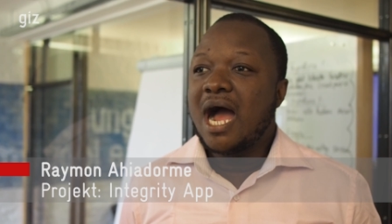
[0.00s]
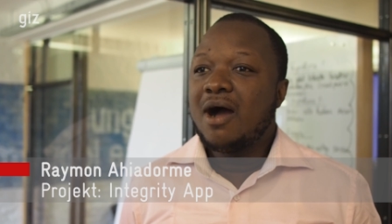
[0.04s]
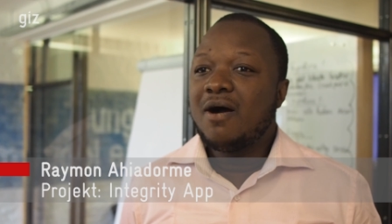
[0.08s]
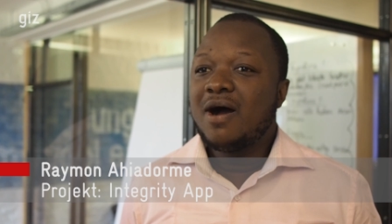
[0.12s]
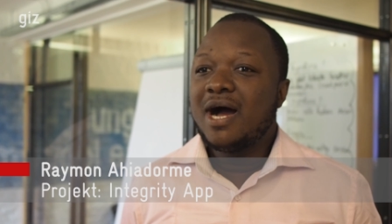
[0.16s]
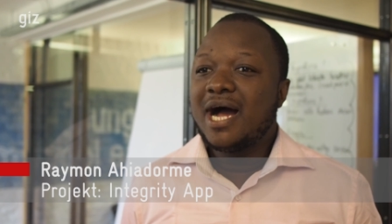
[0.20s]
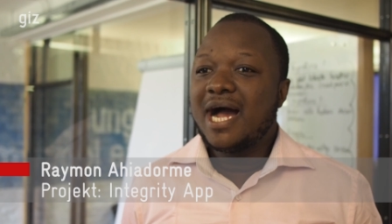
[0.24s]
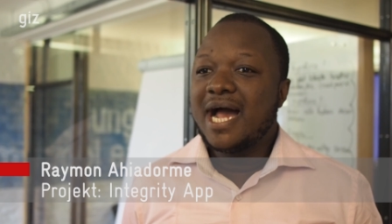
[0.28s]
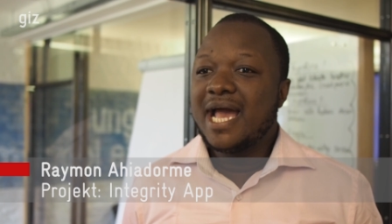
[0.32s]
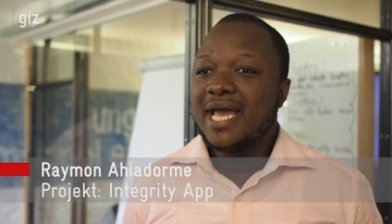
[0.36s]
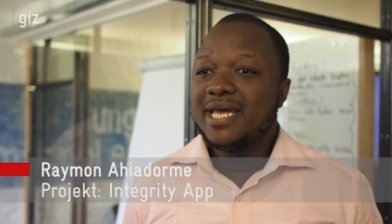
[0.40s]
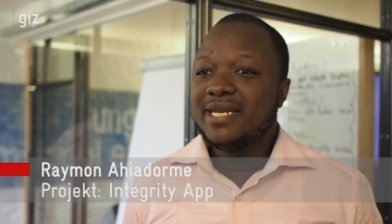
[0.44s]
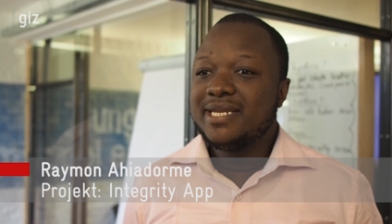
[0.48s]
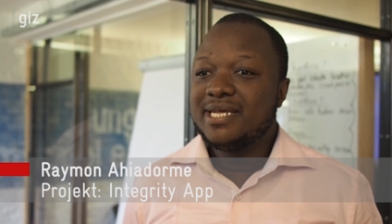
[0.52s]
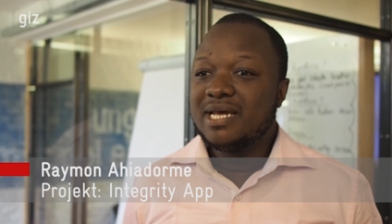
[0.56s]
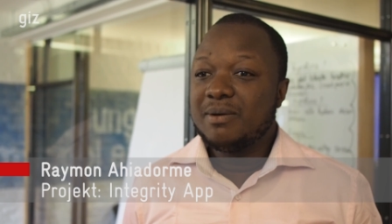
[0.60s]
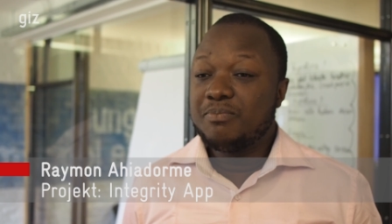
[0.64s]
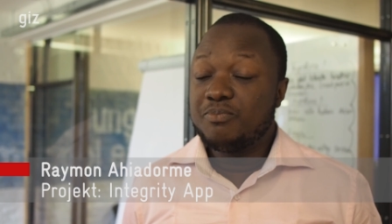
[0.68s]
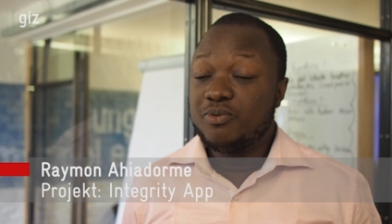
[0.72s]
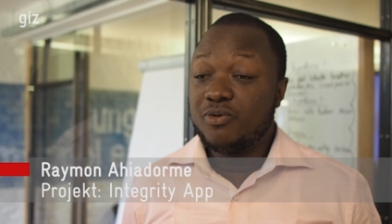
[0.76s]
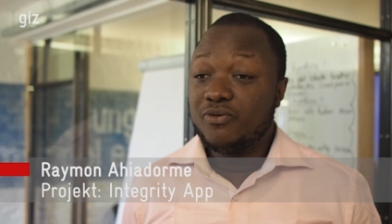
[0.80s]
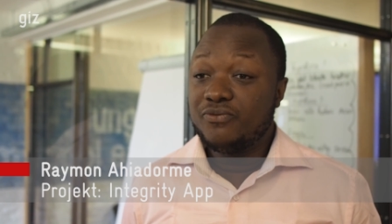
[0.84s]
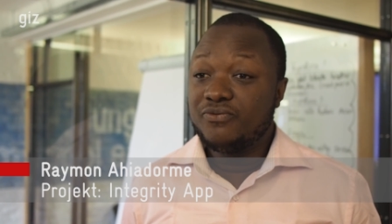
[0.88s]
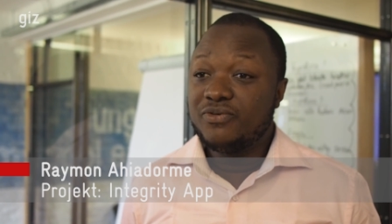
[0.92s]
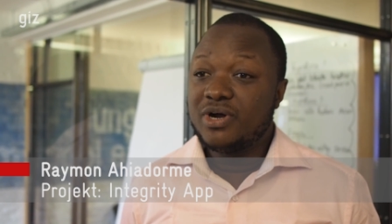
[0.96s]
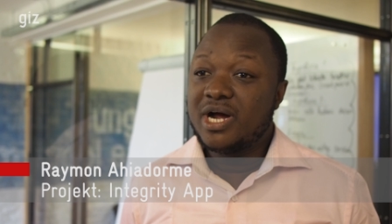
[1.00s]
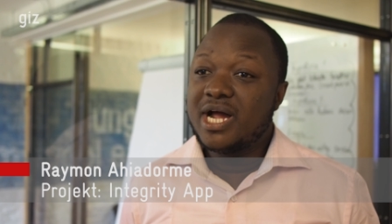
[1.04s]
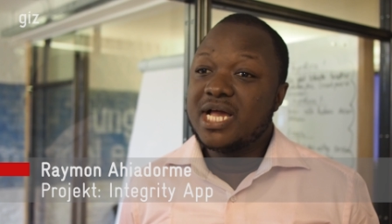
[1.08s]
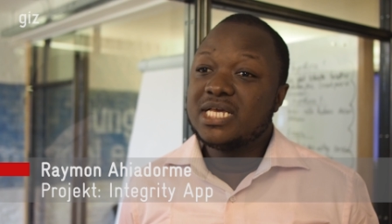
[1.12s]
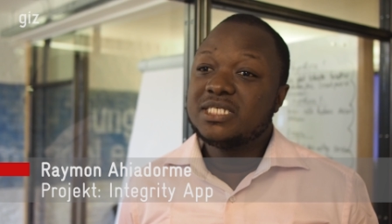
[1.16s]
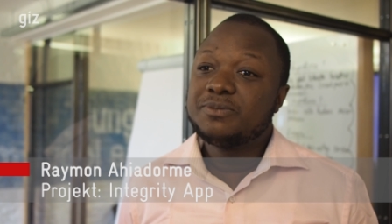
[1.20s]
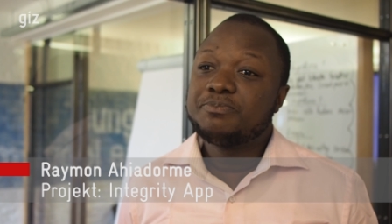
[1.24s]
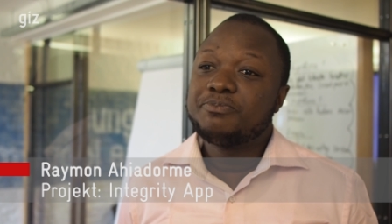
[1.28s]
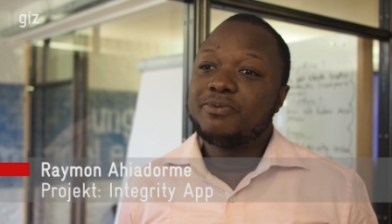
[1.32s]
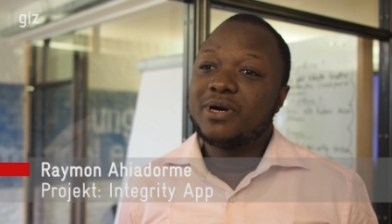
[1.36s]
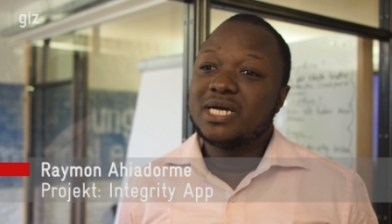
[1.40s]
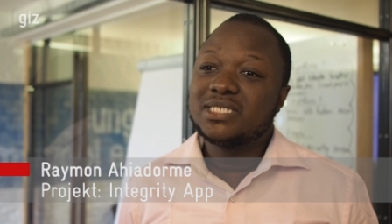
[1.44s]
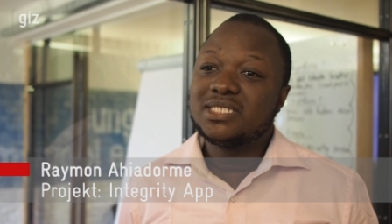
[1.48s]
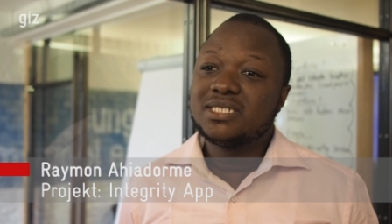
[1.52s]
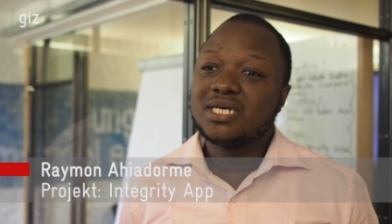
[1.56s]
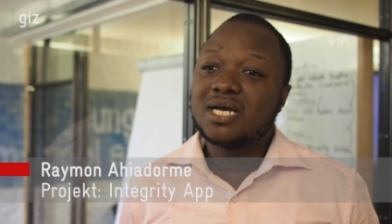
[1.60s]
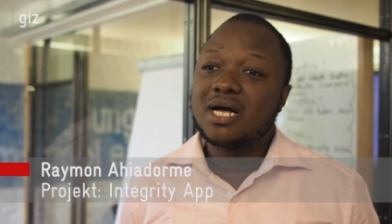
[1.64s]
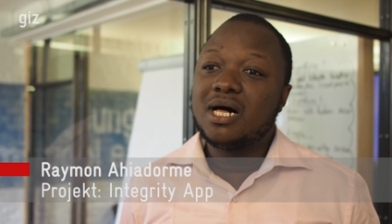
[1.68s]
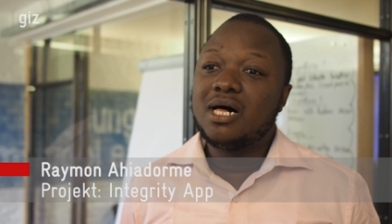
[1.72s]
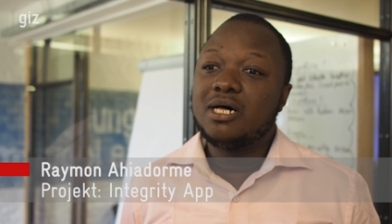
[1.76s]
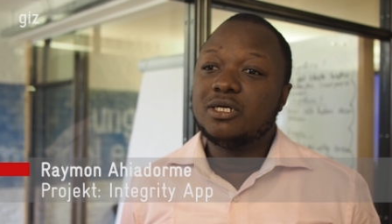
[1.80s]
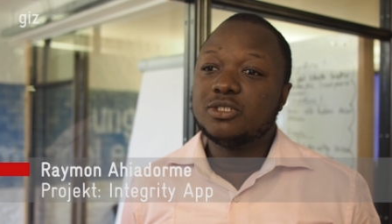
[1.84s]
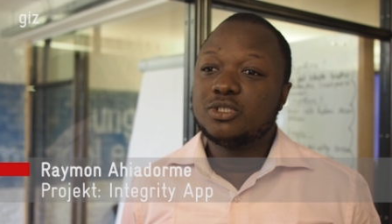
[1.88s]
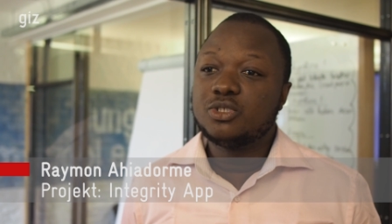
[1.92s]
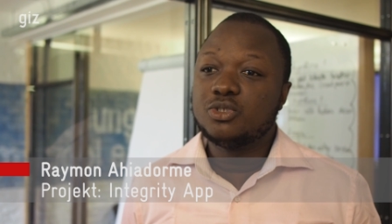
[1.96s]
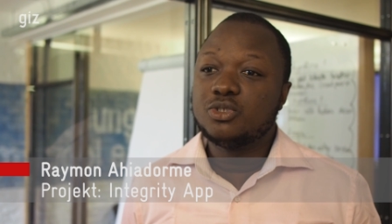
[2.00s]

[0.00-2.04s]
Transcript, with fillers: our idea provides practical